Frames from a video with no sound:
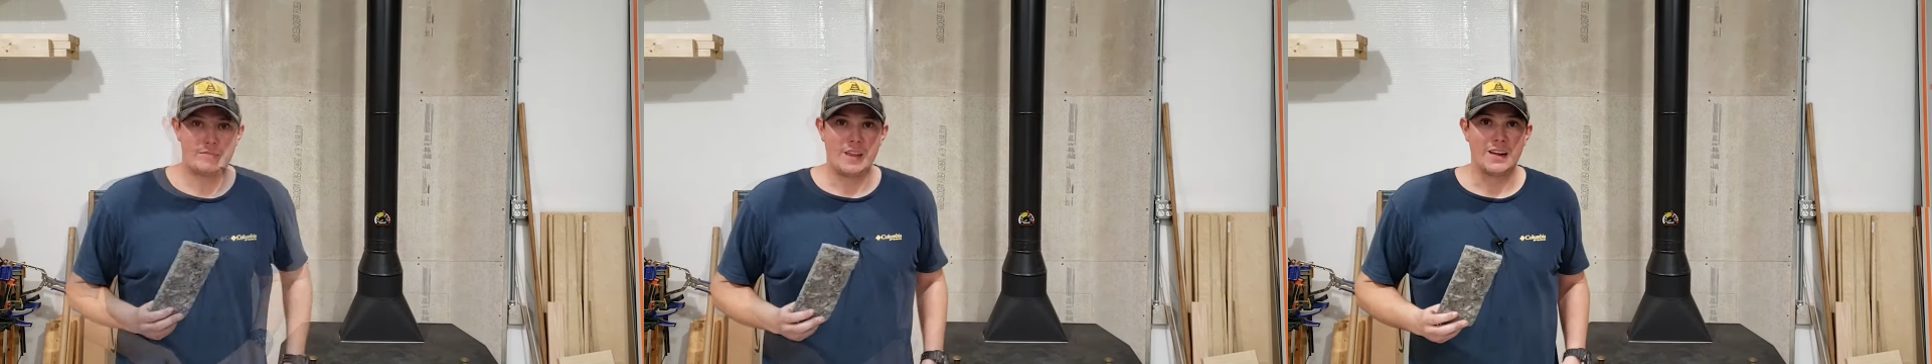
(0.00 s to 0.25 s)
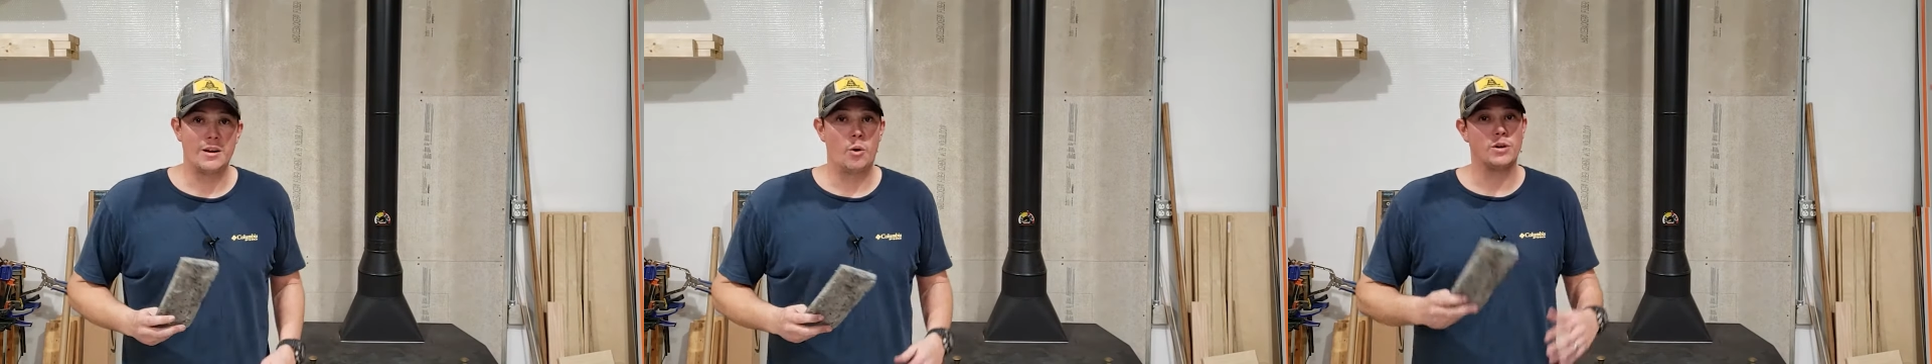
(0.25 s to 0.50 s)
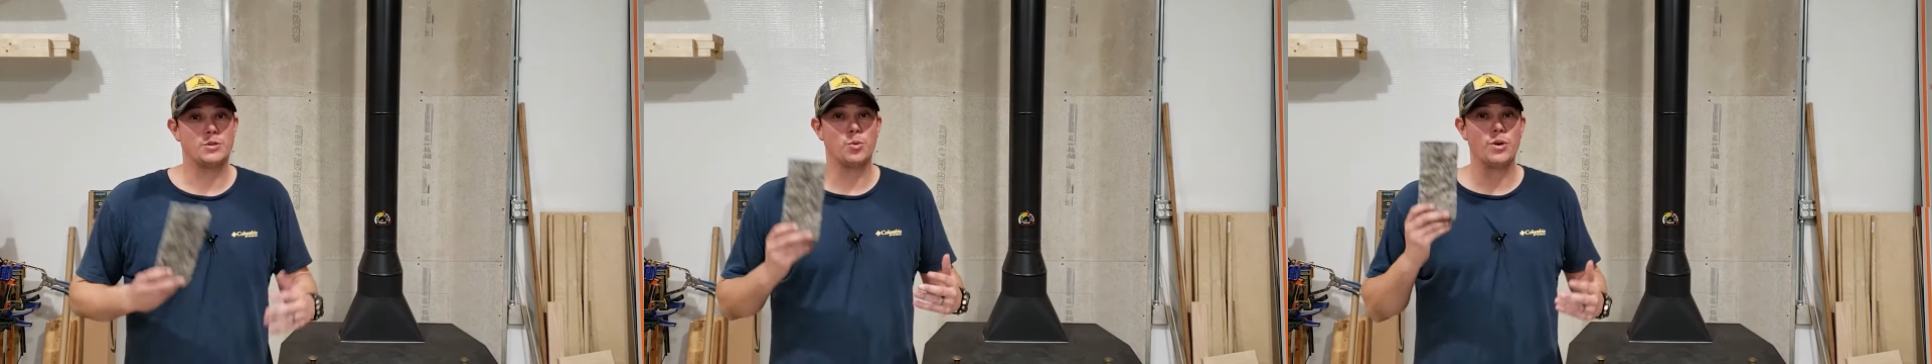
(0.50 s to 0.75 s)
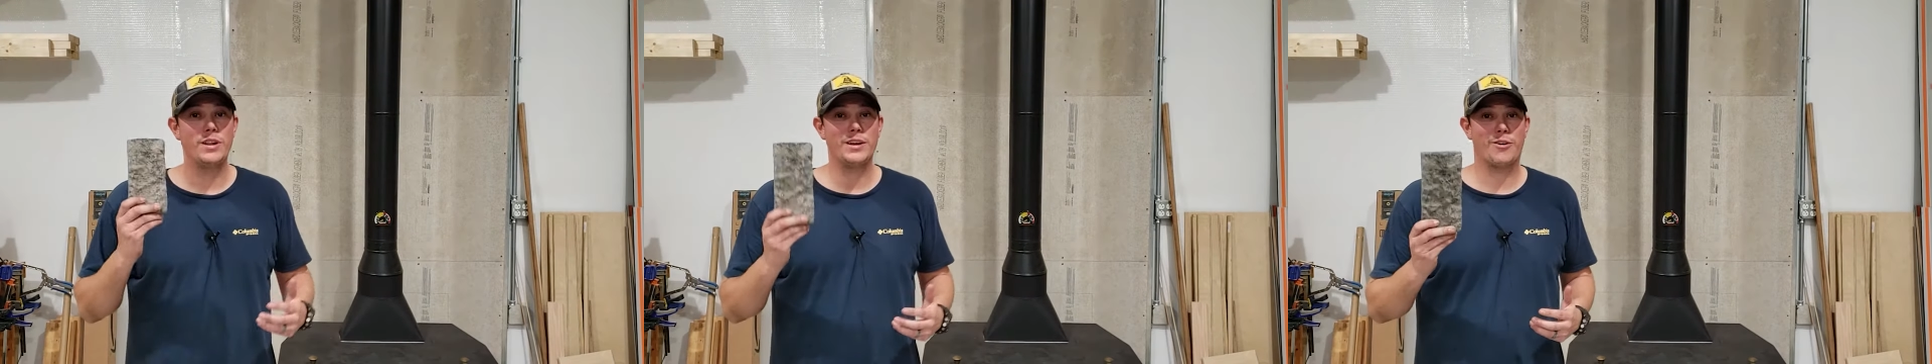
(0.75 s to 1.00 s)
Now what's
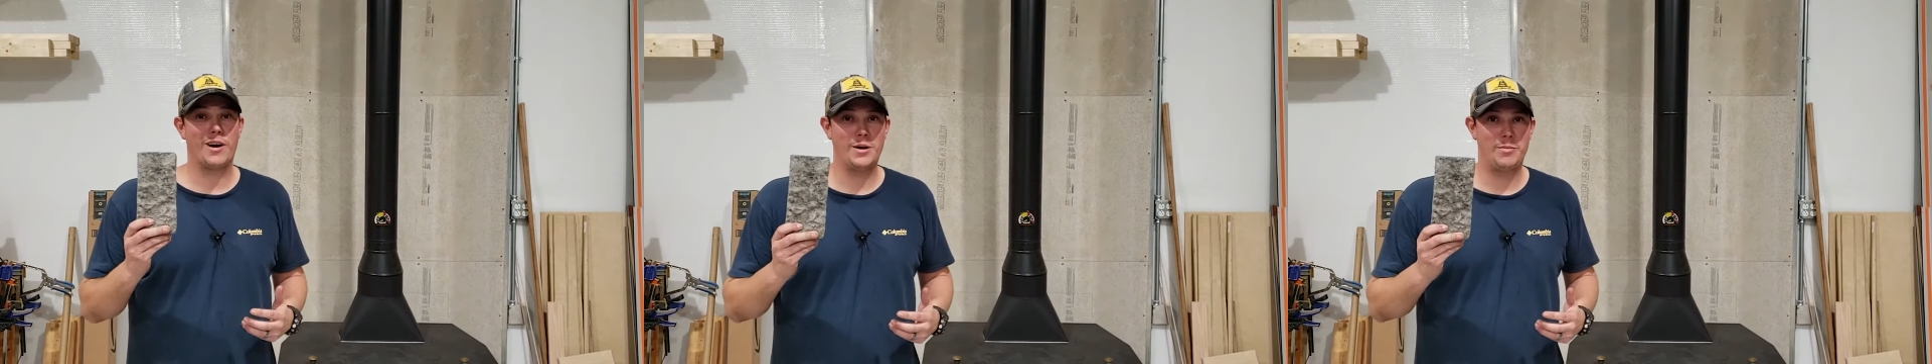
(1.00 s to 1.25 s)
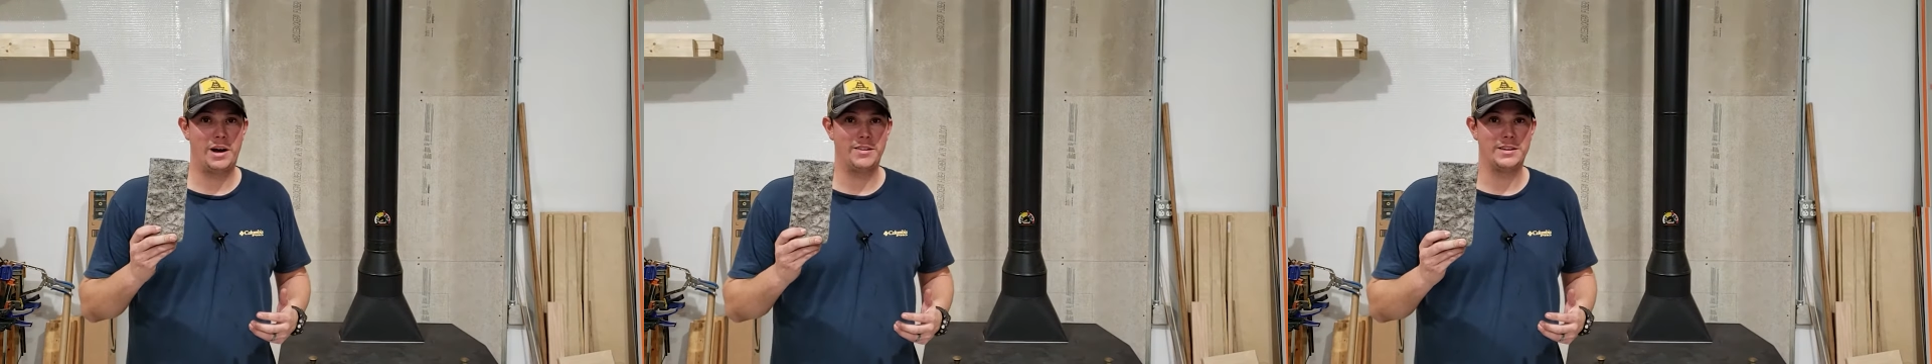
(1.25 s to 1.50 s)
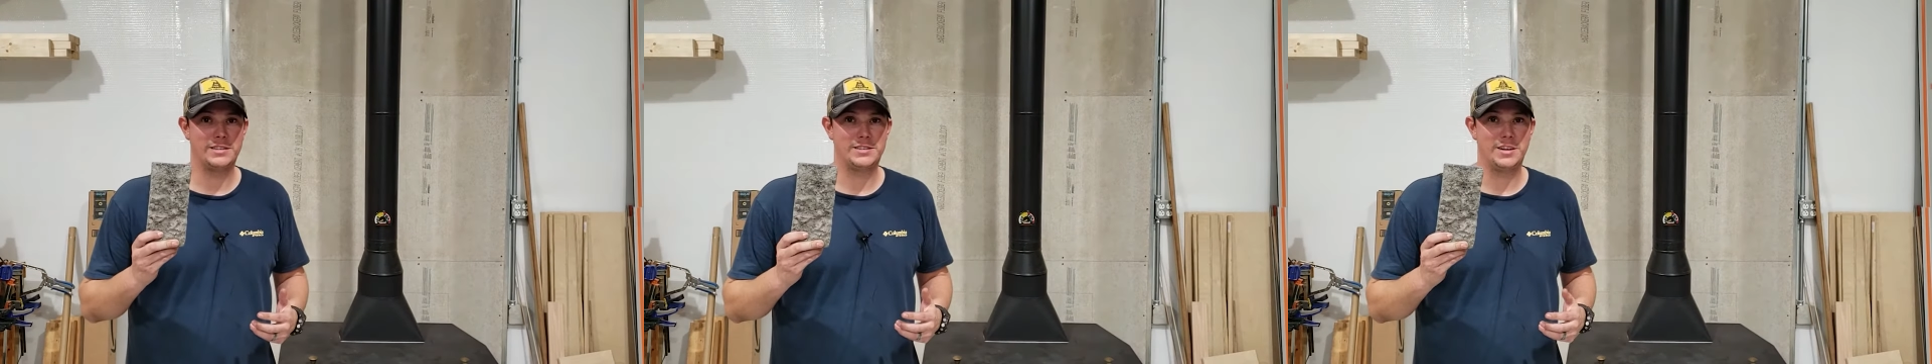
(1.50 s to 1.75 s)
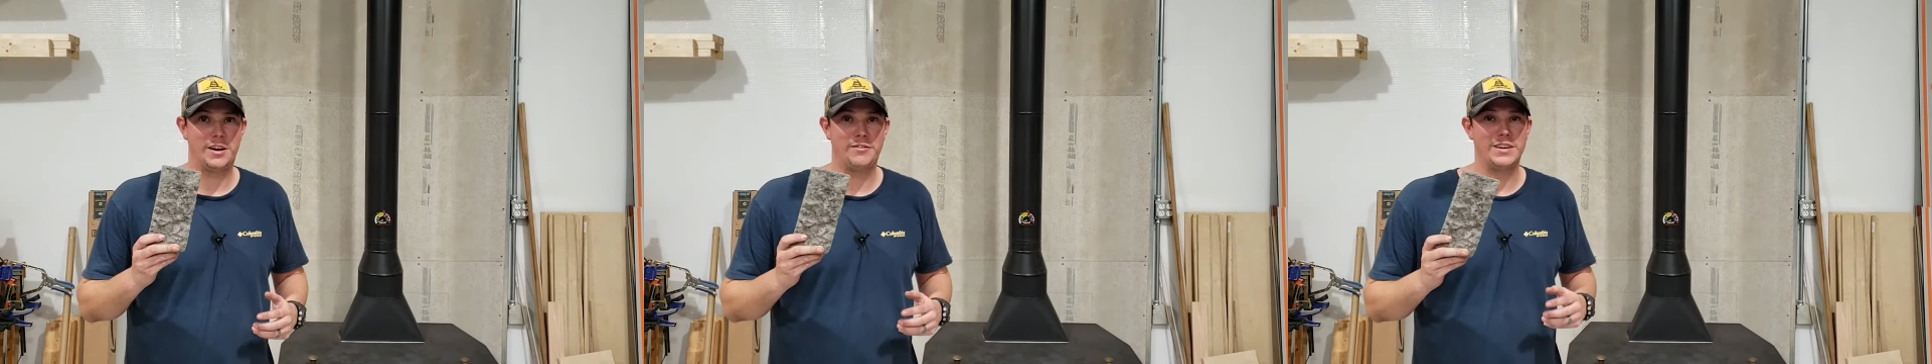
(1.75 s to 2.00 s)
really great about this
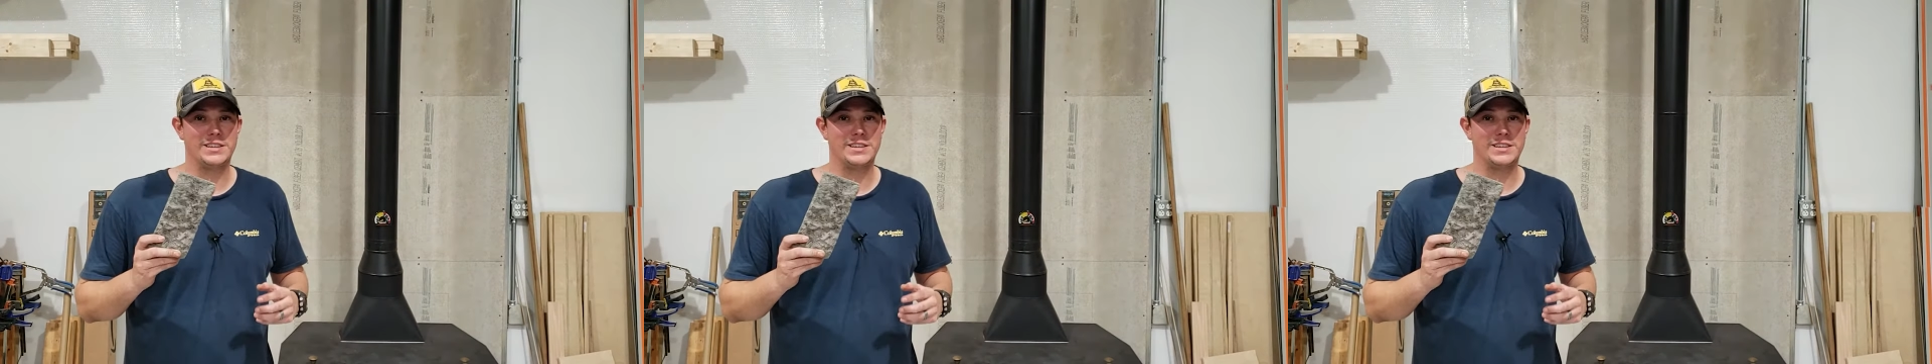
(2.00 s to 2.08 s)
stuff